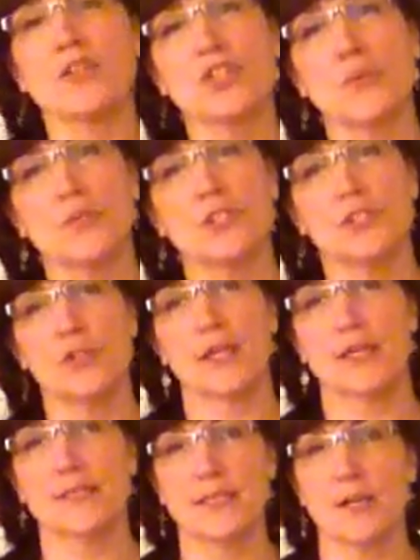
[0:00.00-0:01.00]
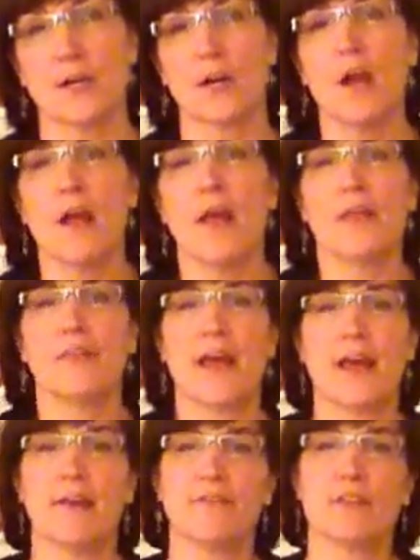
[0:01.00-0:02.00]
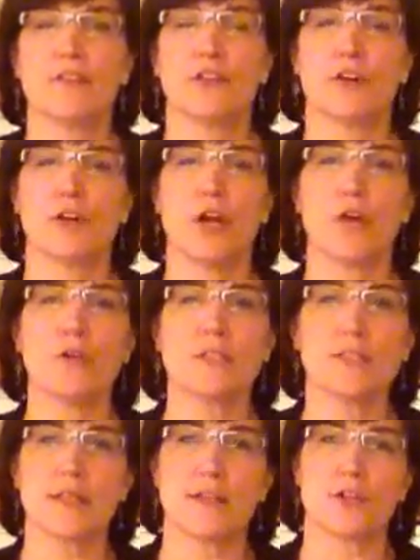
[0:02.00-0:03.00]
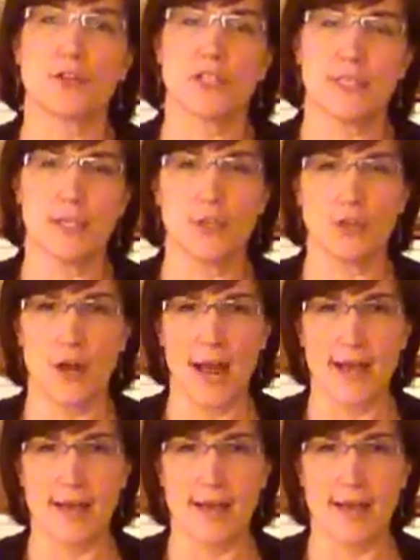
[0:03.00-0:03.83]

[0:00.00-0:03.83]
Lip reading: also want you to consider that if you're noticing that your senior